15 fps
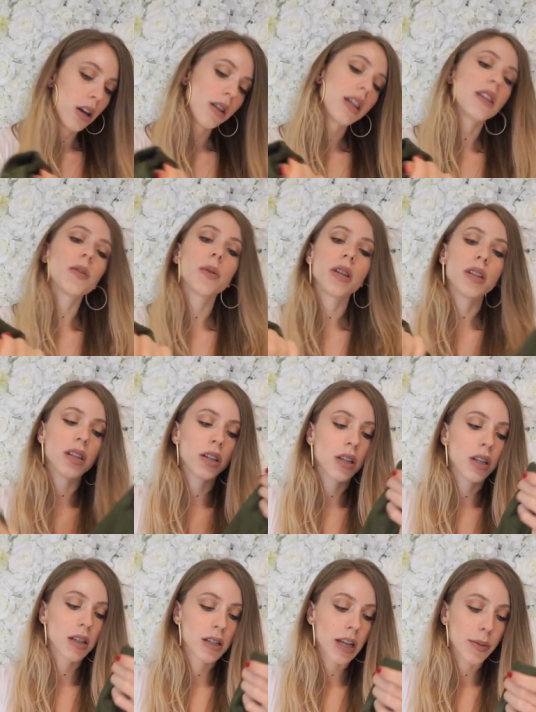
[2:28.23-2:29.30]
this one's a
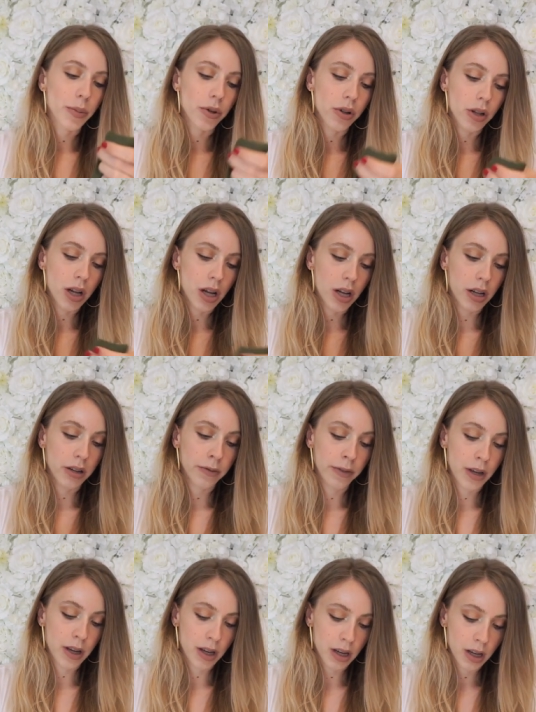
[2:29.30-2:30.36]
good example of
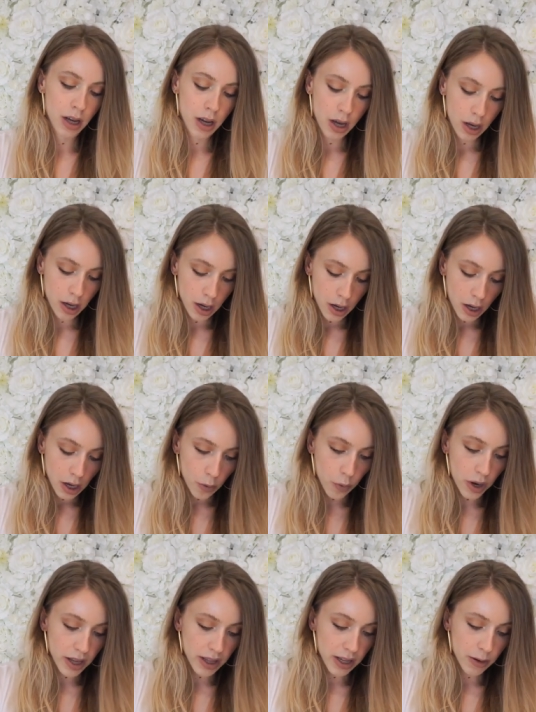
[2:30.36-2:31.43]

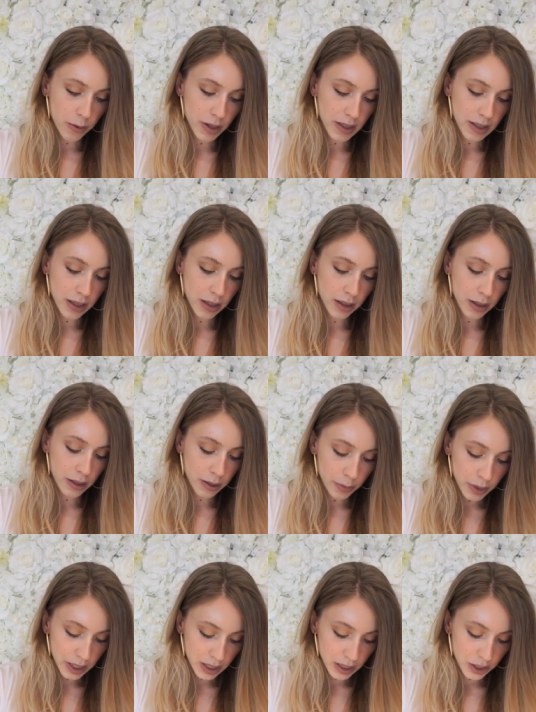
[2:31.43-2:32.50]
one that was a little
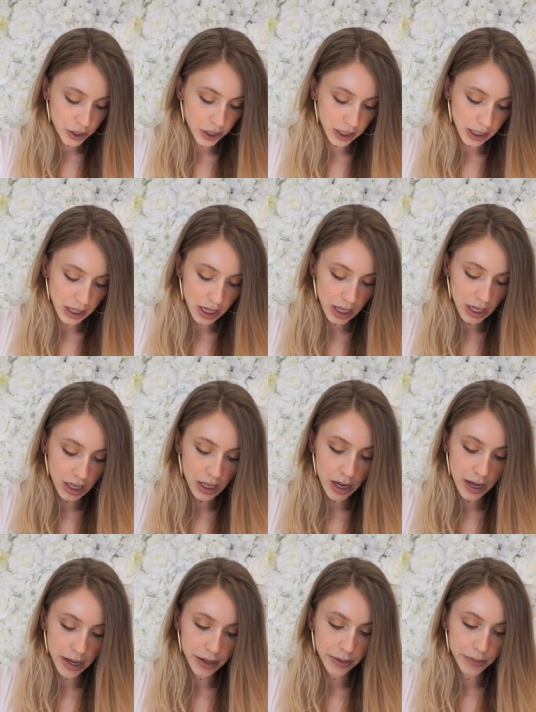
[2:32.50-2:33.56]
bit tricky.
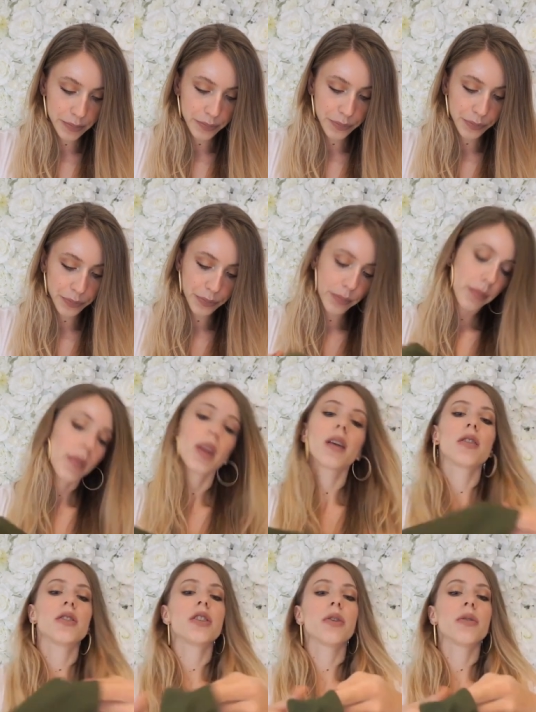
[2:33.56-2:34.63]
Um,
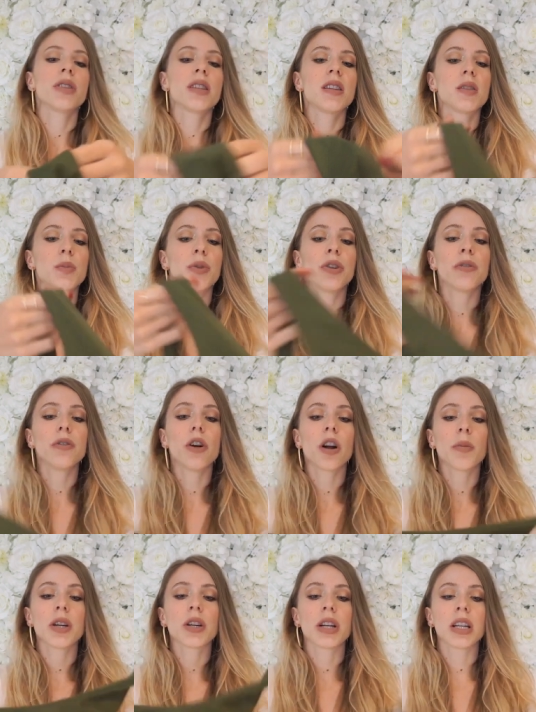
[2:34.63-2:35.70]
so it's this beautiful
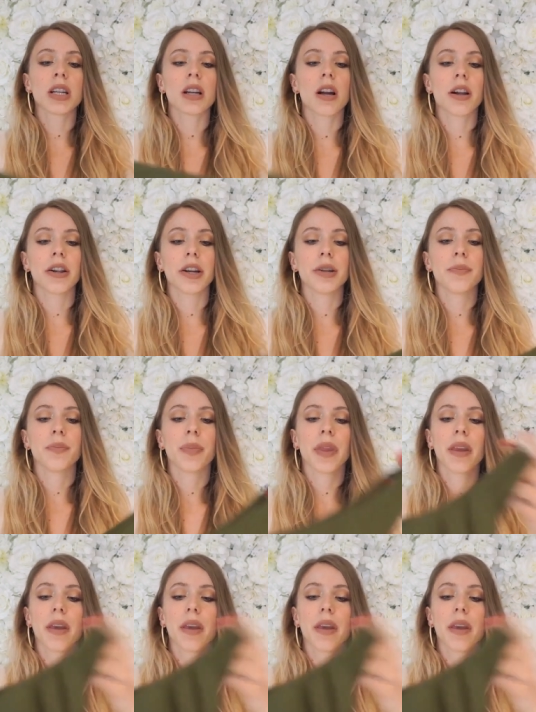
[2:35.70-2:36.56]
army green color,